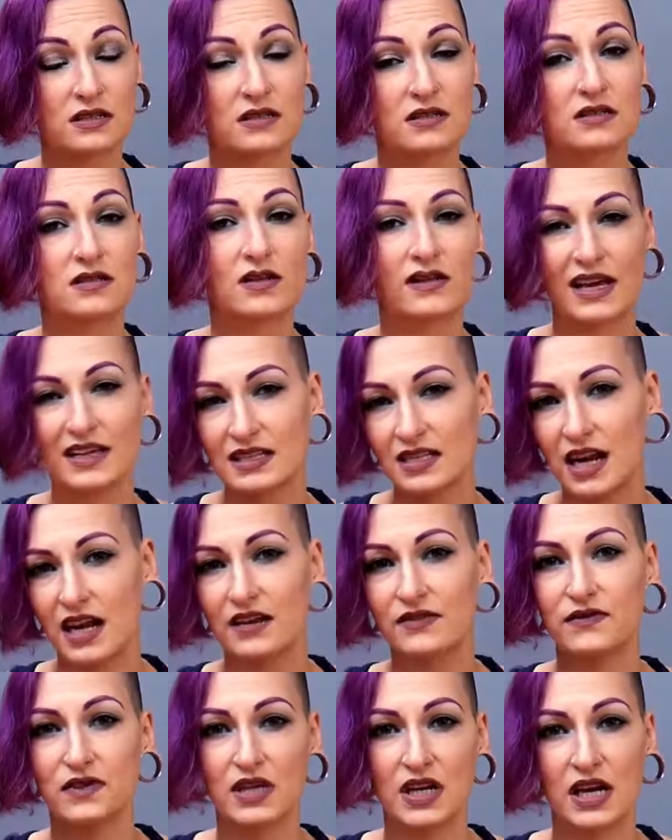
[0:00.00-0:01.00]
So that's
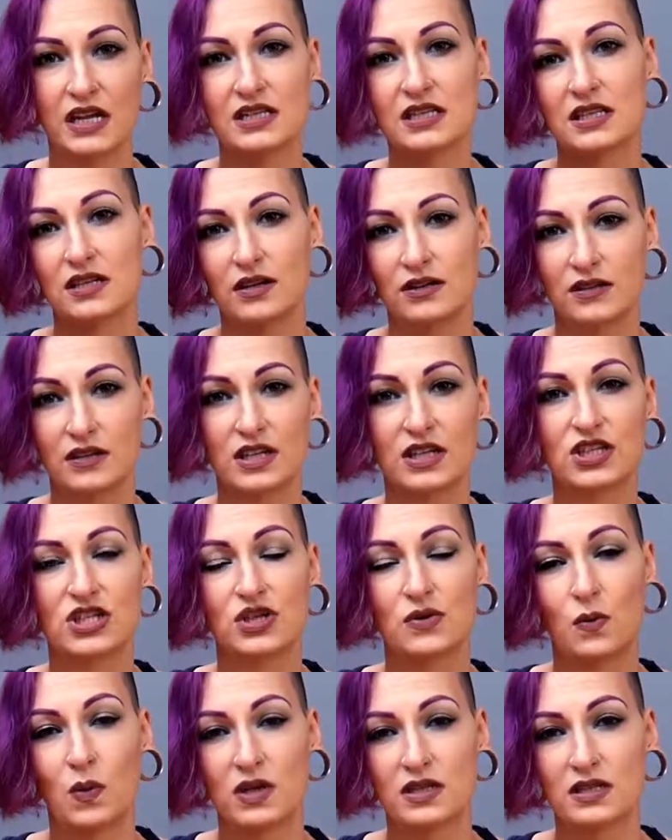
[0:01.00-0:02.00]
kind of a nice little thing.
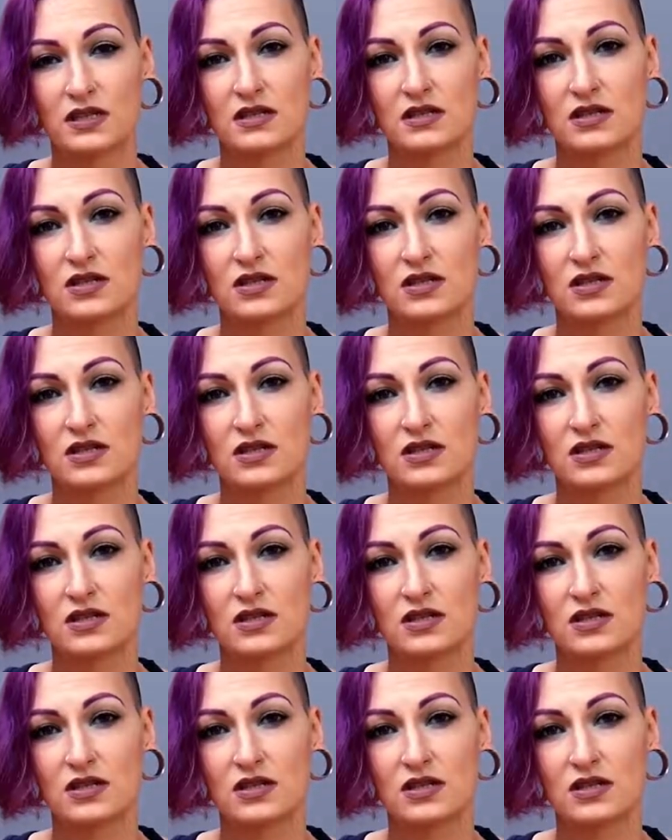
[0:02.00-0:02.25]
She wasn't